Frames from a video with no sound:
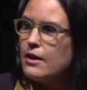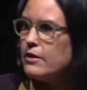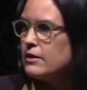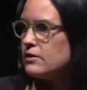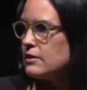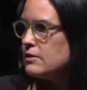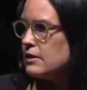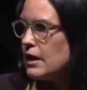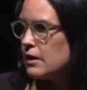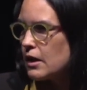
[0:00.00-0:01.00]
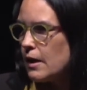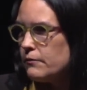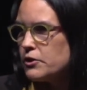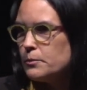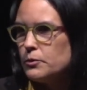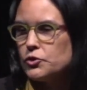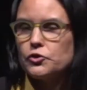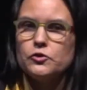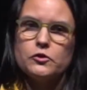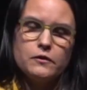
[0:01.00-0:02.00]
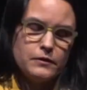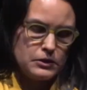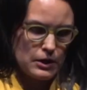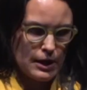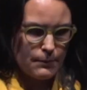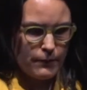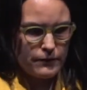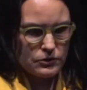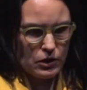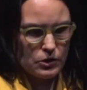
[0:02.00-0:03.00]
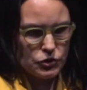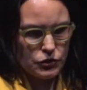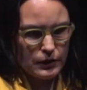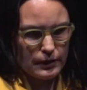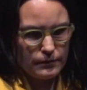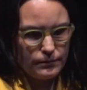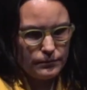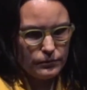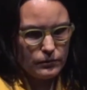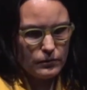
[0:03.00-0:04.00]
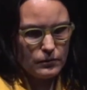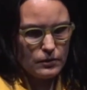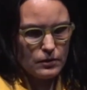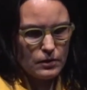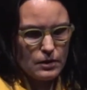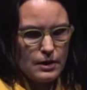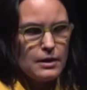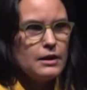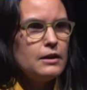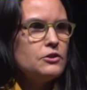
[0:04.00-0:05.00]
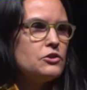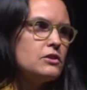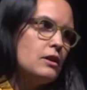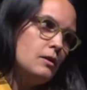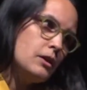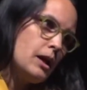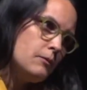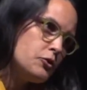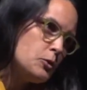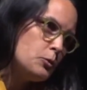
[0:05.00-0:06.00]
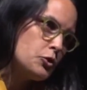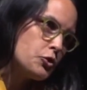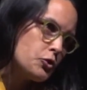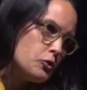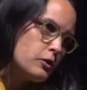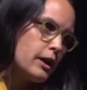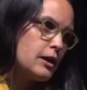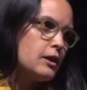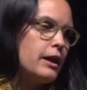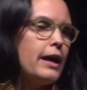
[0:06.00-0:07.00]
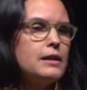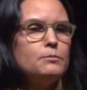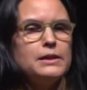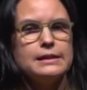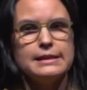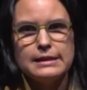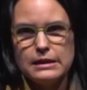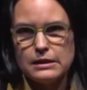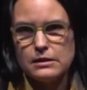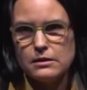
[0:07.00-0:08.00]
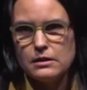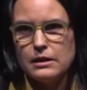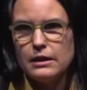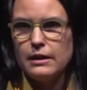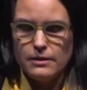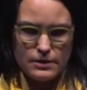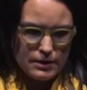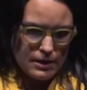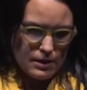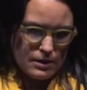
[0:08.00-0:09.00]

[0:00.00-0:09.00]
This is the uncomfortable truth of the time of this country. It is this uncomfortable truth that can be seen in the